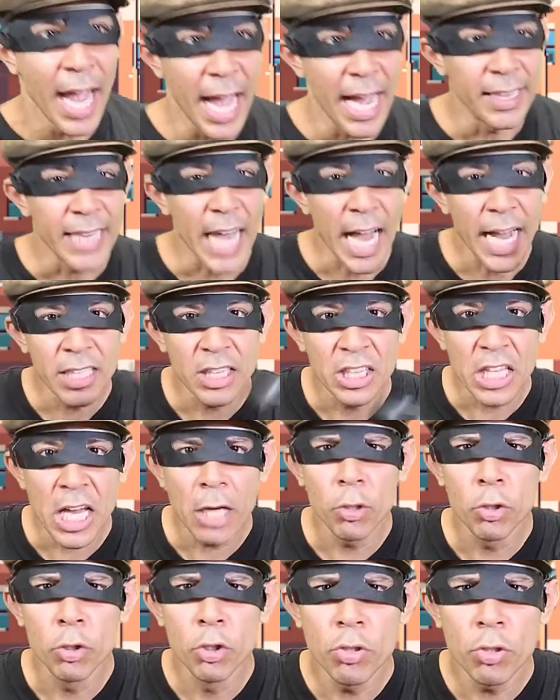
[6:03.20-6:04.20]
and I
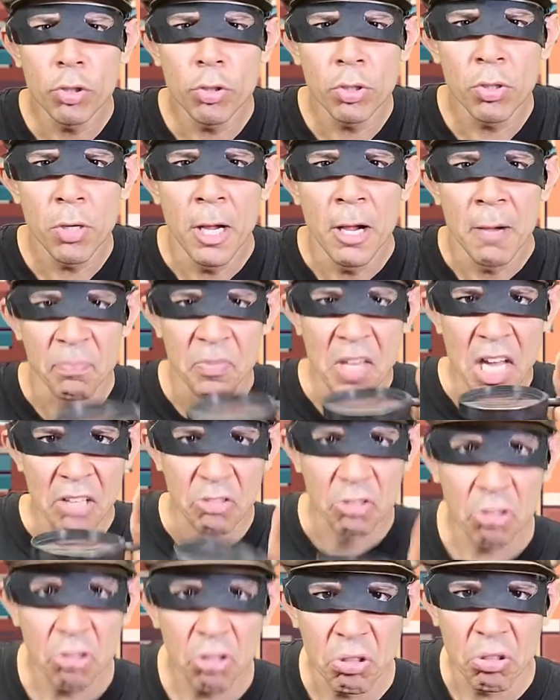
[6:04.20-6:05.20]
tell you
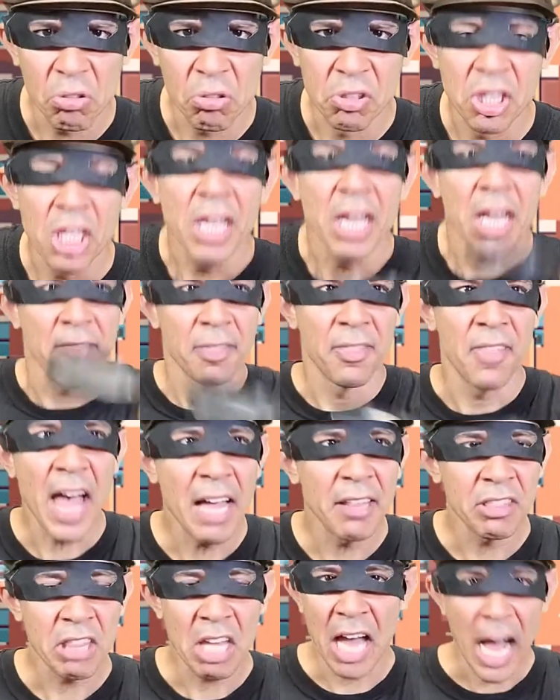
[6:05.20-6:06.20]
the truth
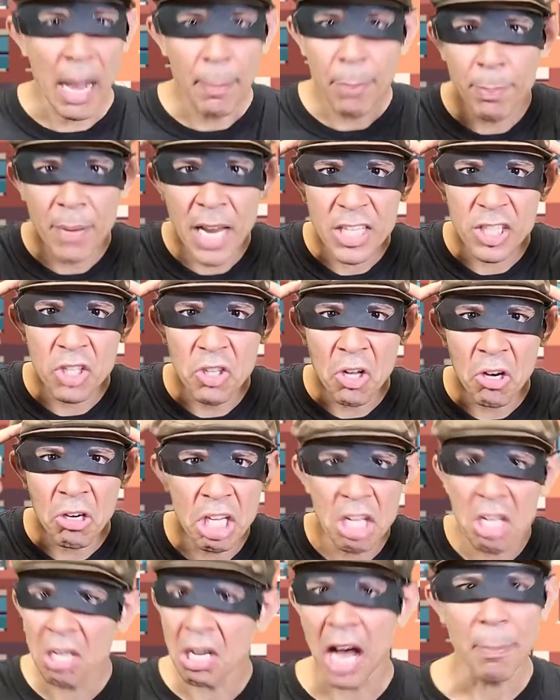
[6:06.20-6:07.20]
that uh, happy place is not
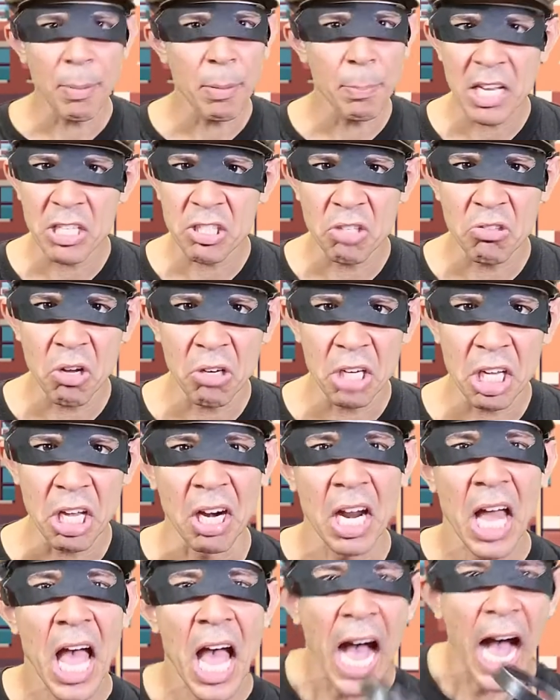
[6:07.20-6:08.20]
here, happy place is not
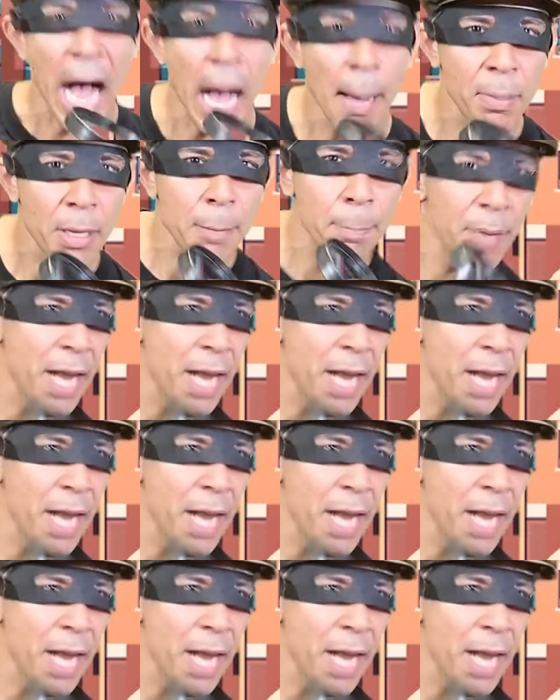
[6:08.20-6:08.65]
here. Happy